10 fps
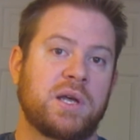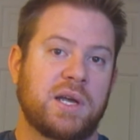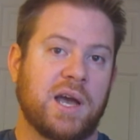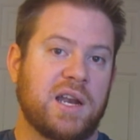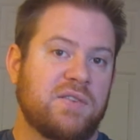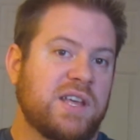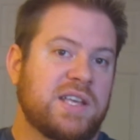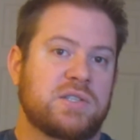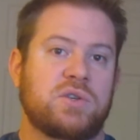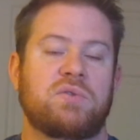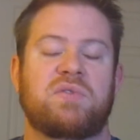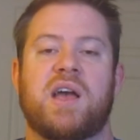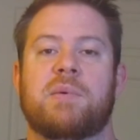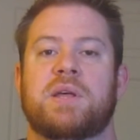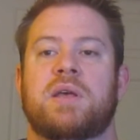kind of like his new
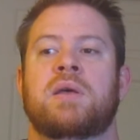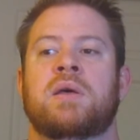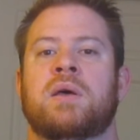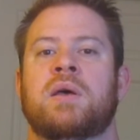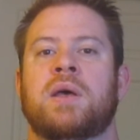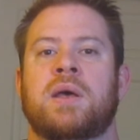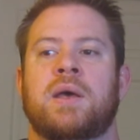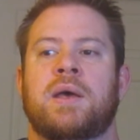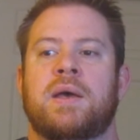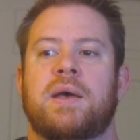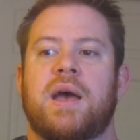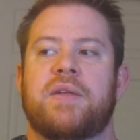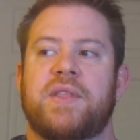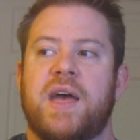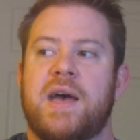family.
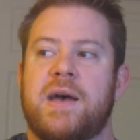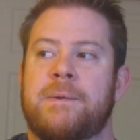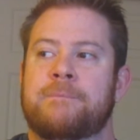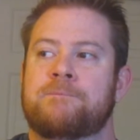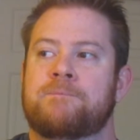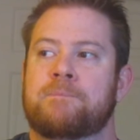And then